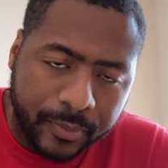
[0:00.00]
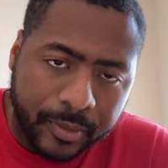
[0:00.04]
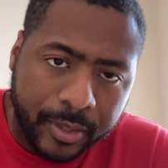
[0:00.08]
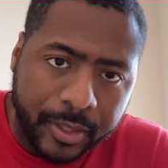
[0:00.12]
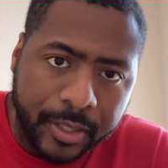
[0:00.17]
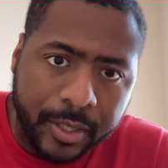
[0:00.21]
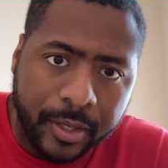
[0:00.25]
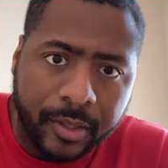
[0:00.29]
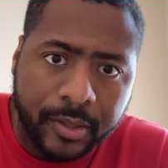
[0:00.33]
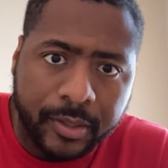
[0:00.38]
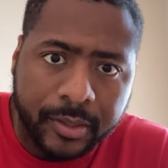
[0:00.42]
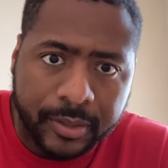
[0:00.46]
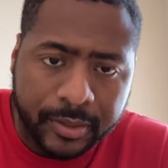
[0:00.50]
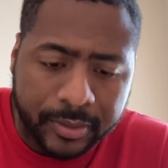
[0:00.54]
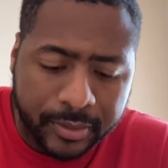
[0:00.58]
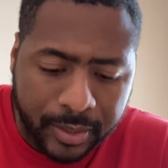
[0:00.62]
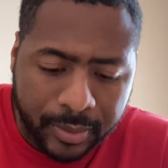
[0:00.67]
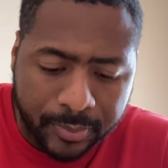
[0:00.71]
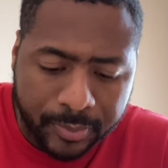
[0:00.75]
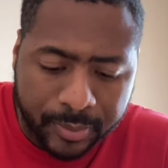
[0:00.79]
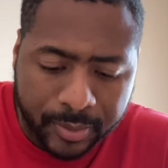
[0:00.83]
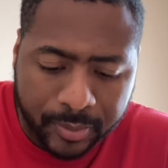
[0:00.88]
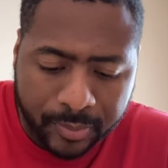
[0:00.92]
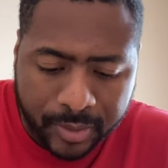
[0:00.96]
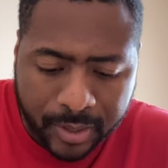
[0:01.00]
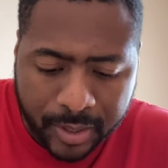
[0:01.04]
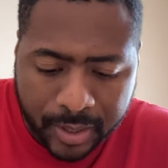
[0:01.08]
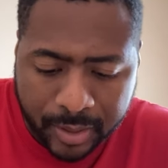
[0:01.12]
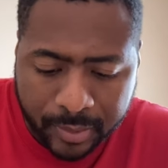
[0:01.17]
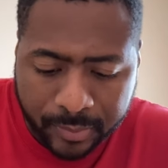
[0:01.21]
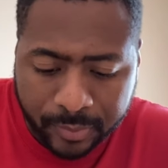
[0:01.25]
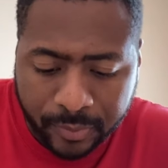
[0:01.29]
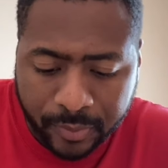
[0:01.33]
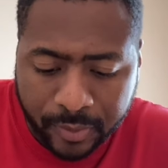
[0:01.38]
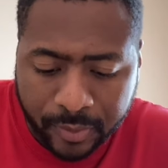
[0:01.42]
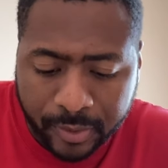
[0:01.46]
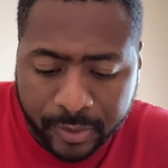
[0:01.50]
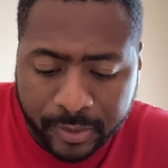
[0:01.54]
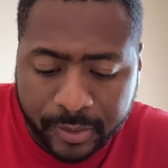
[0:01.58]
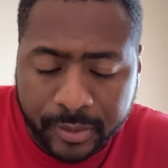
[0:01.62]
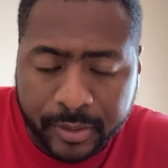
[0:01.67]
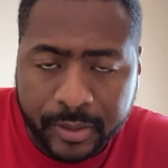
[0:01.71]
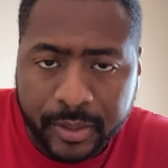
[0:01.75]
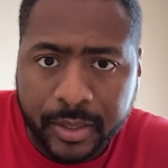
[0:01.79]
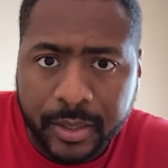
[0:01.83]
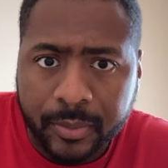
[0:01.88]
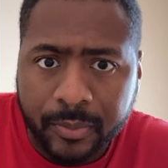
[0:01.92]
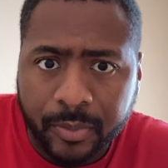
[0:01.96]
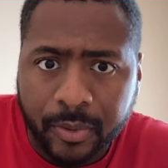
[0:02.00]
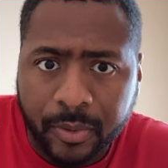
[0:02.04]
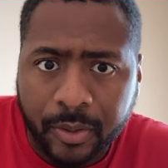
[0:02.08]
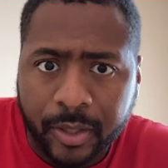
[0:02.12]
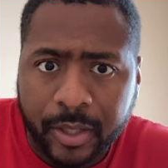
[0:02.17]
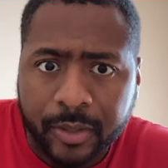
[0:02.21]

he hurts his team sometimes for his team ball.